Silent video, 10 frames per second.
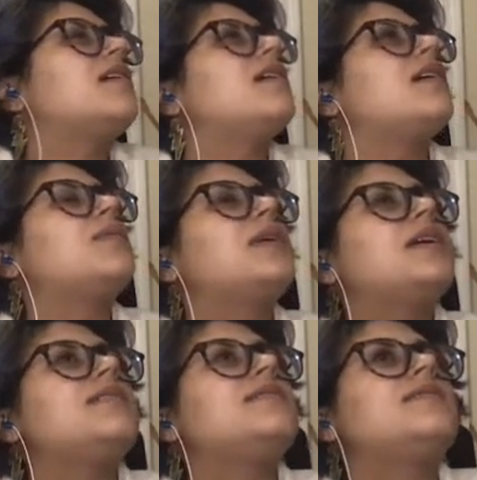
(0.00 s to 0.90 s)
I
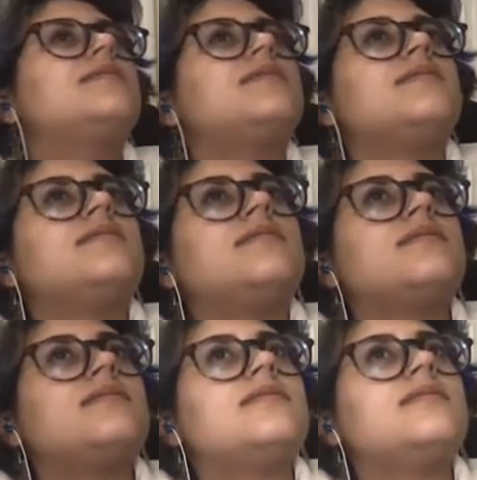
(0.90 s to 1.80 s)
want
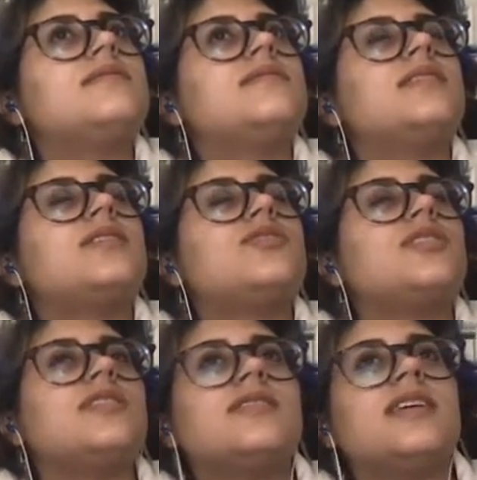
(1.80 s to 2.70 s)
a
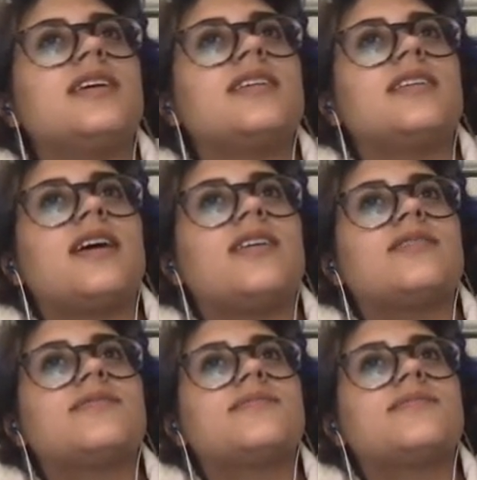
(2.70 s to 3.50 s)
cheesesteak now,